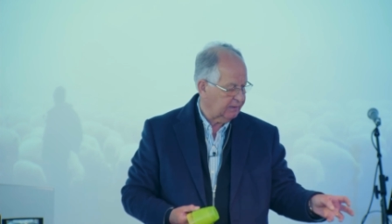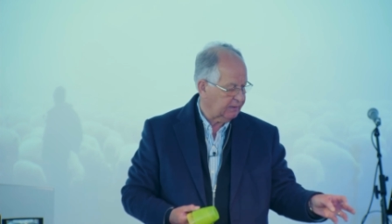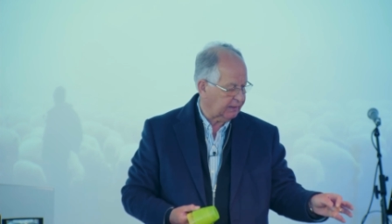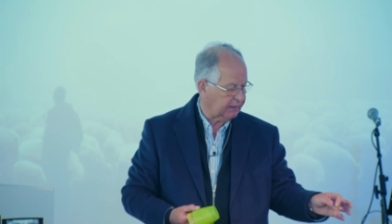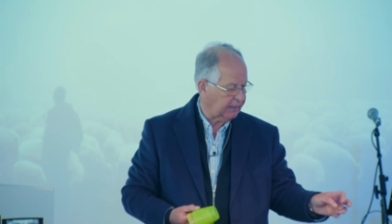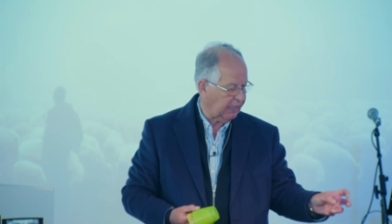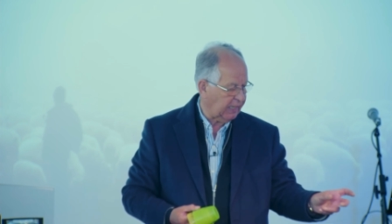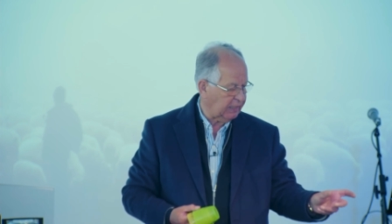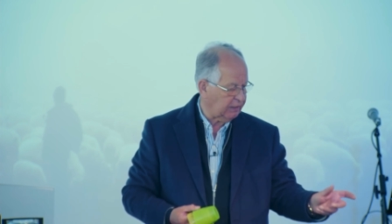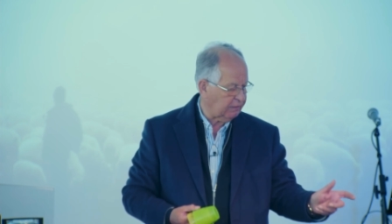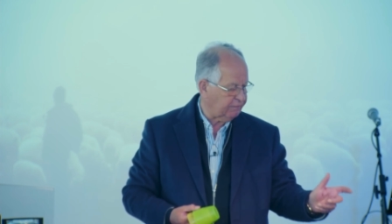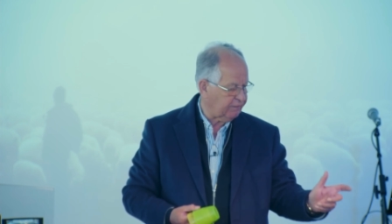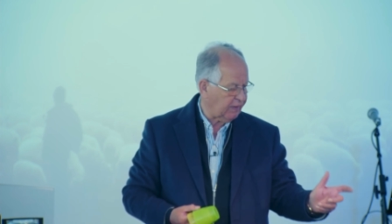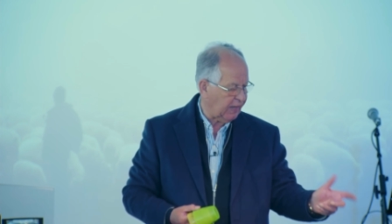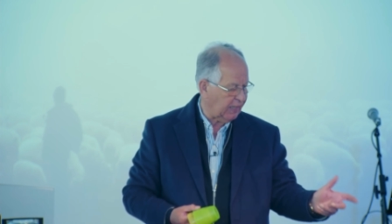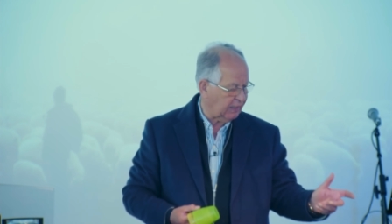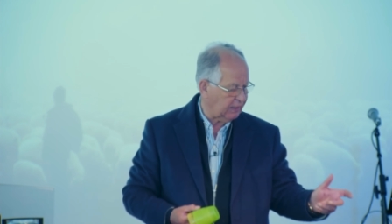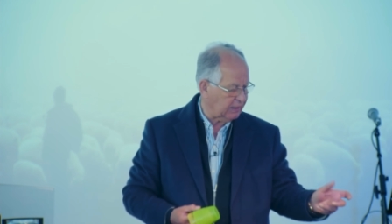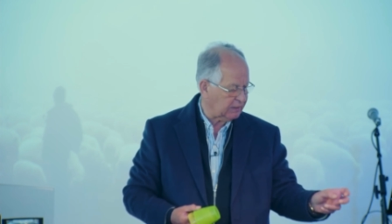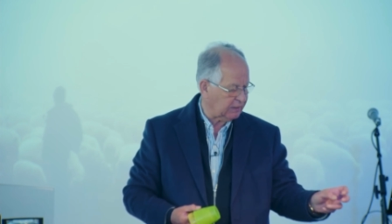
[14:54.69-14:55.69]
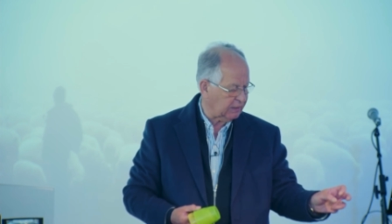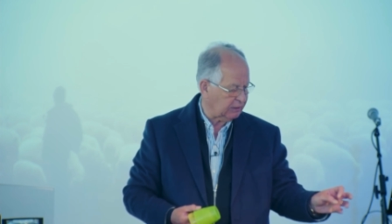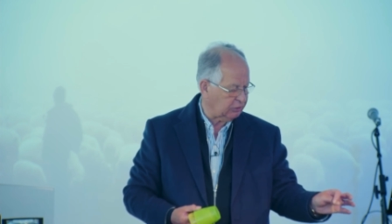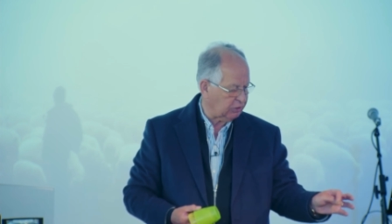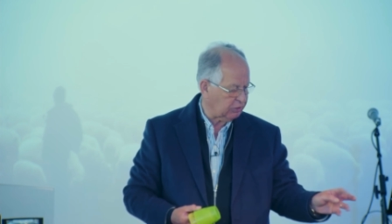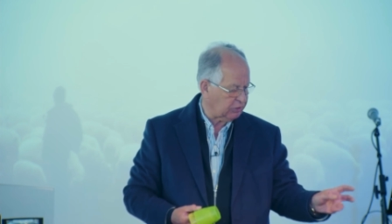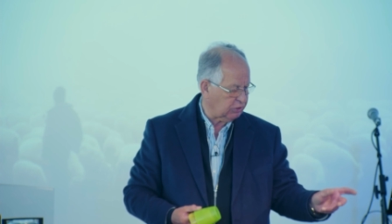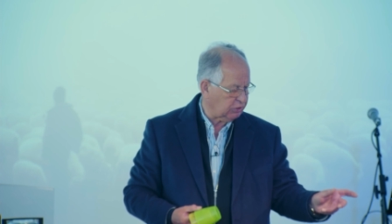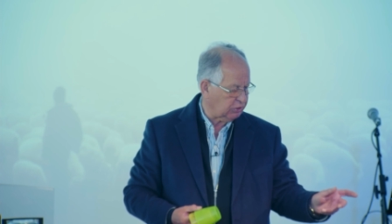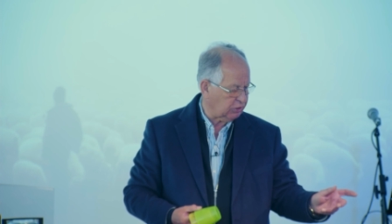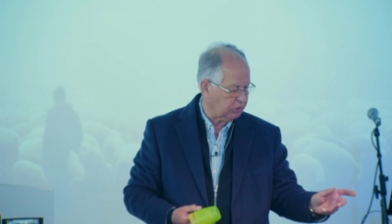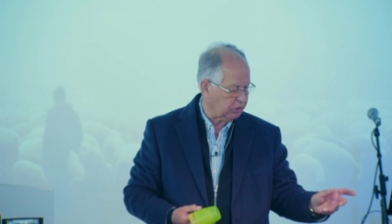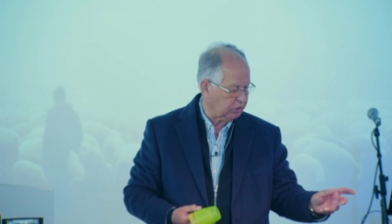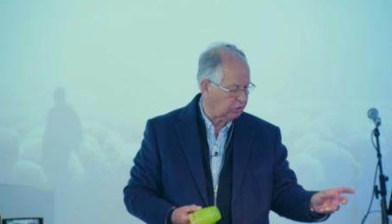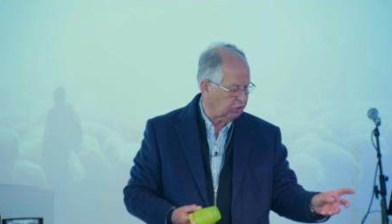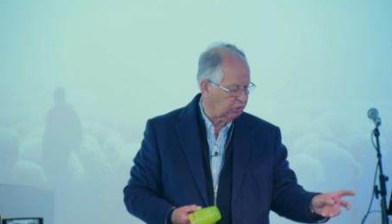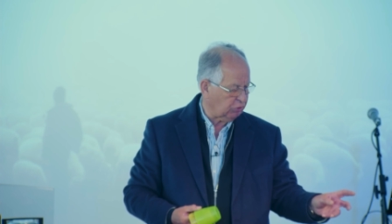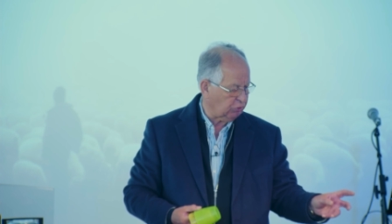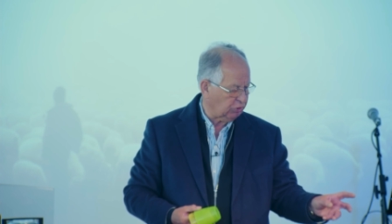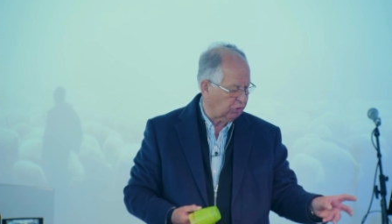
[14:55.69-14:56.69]
the kind of violence that doesn't just
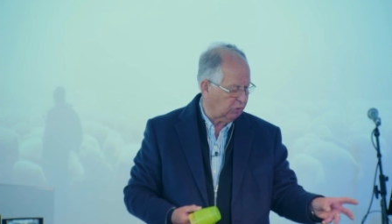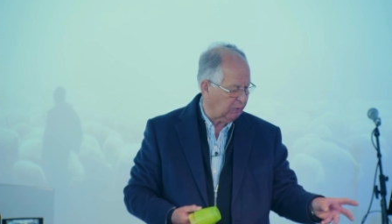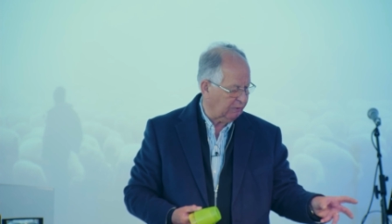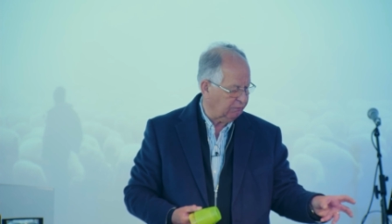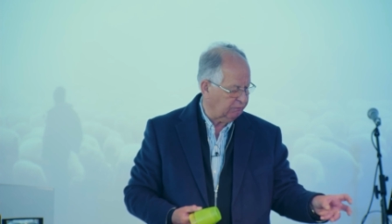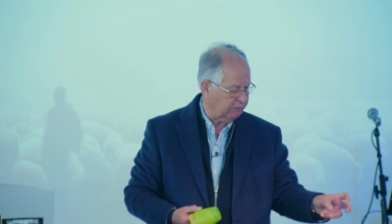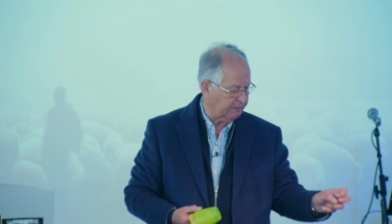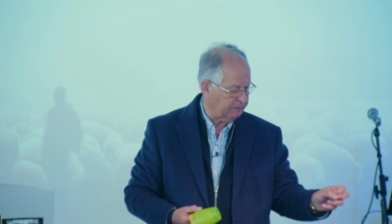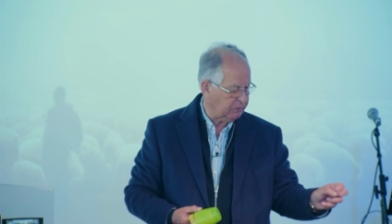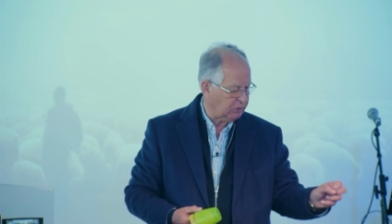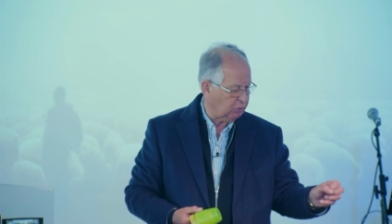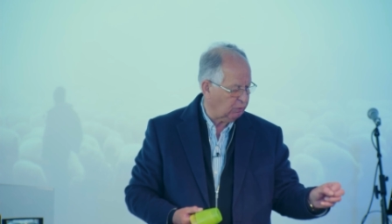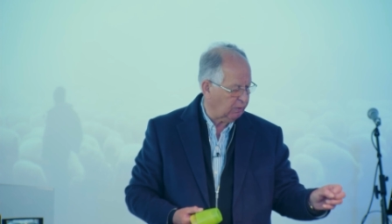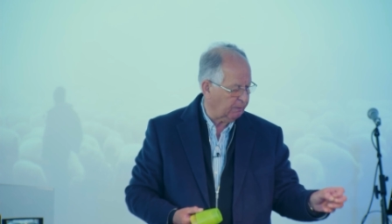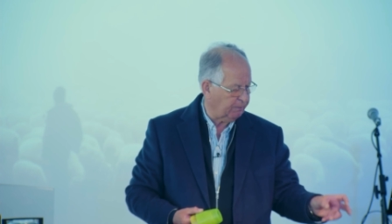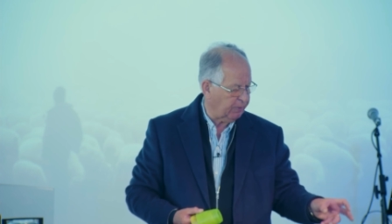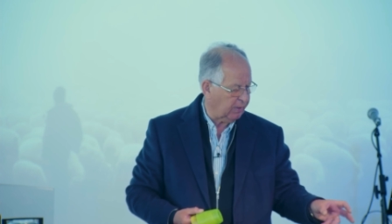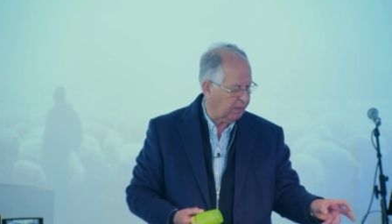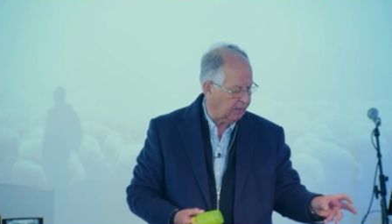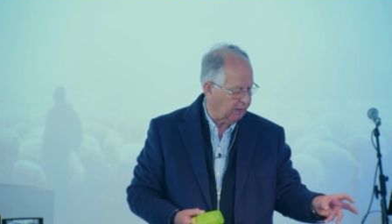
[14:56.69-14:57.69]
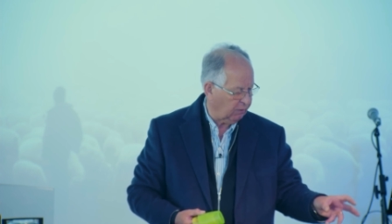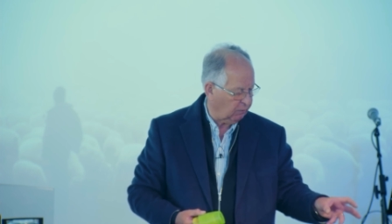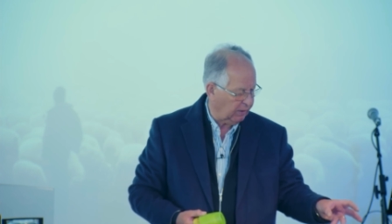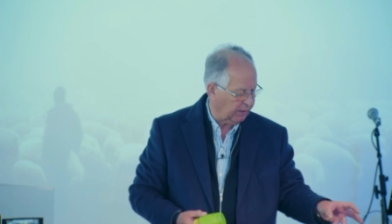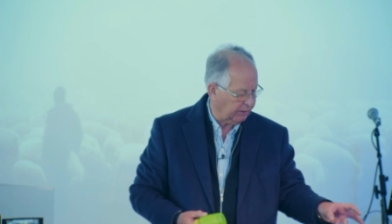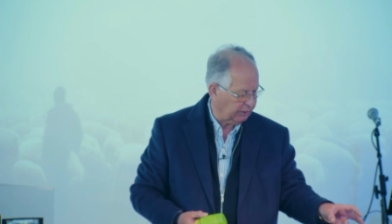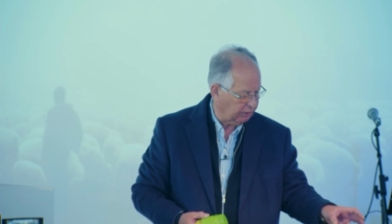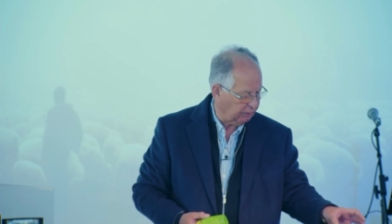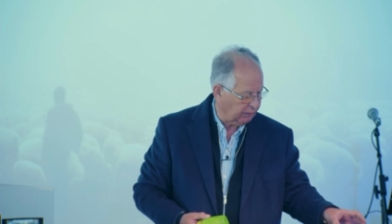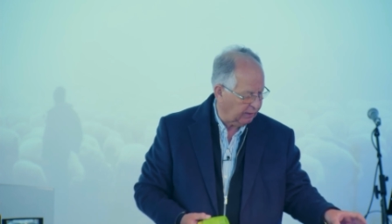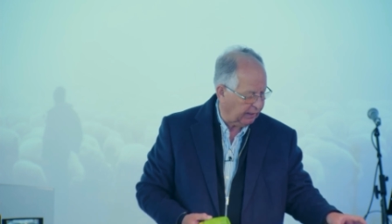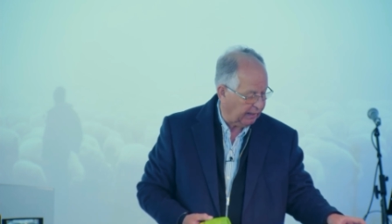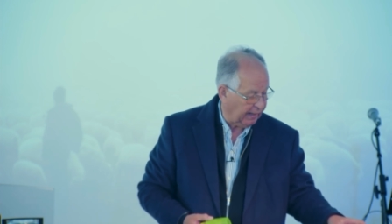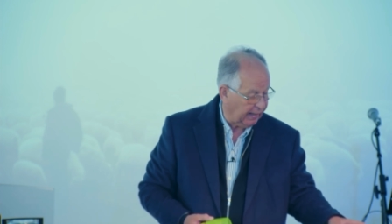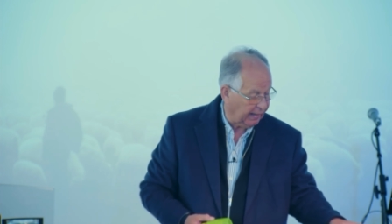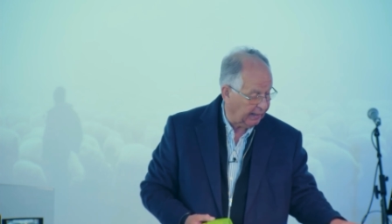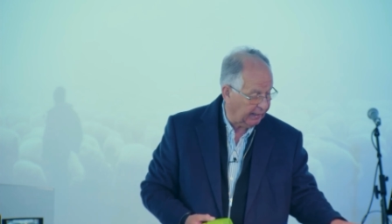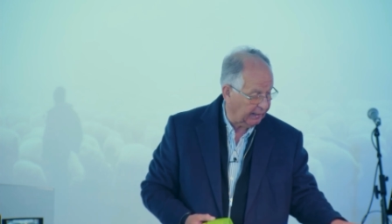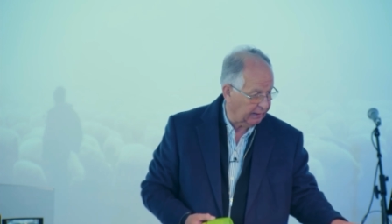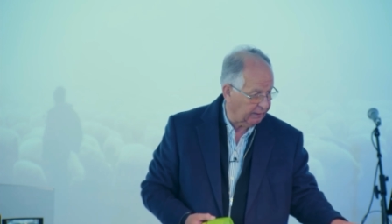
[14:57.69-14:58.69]
shoot you, it rips you apart while you're
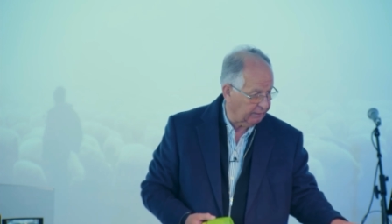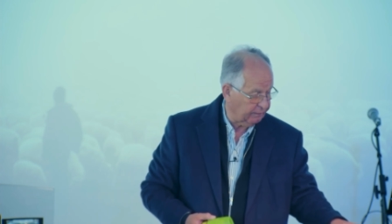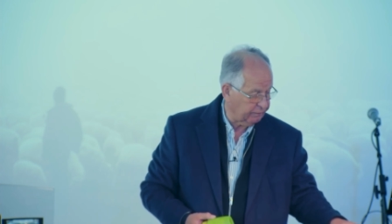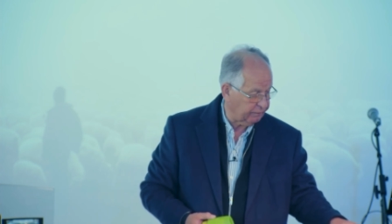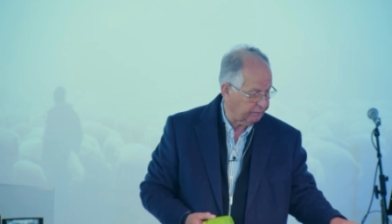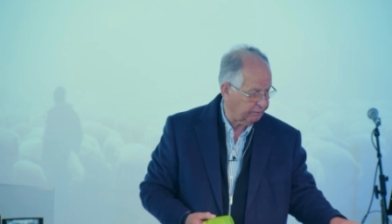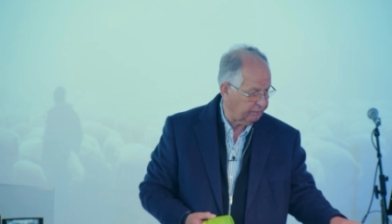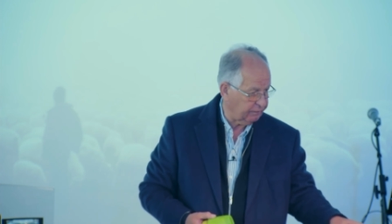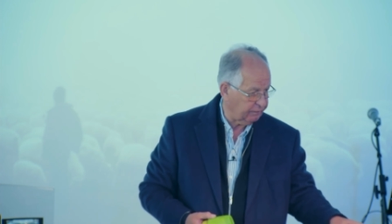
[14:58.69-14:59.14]
alive.